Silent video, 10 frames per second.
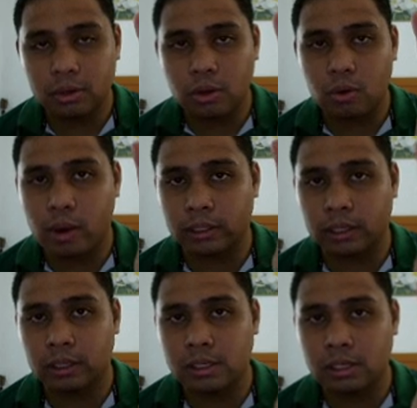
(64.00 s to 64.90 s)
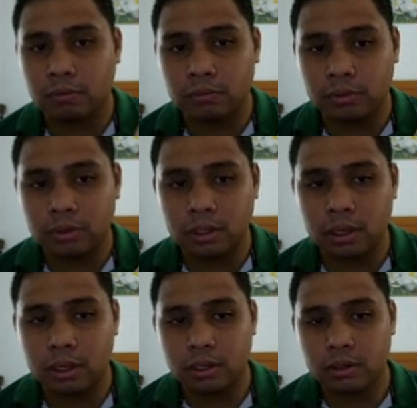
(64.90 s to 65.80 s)
quantities of food
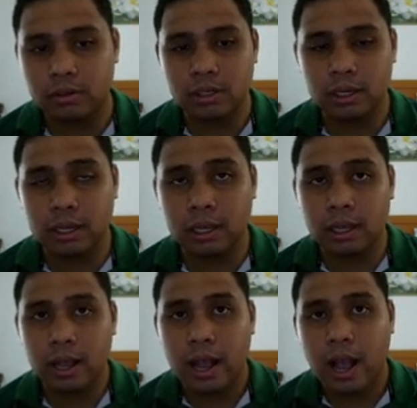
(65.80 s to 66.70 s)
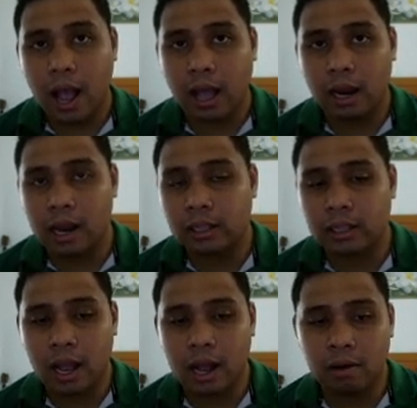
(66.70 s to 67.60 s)
using a lot
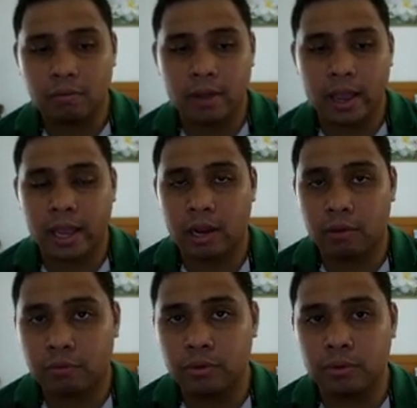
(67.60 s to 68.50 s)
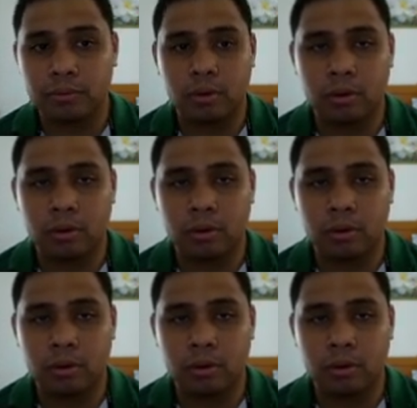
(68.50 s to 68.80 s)
of and a few.